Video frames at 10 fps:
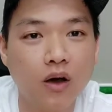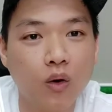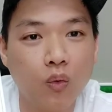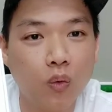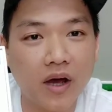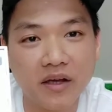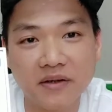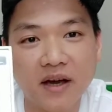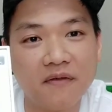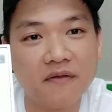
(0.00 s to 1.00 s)
where you
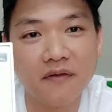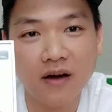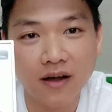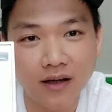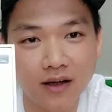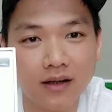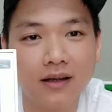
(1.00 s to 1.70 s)
can find it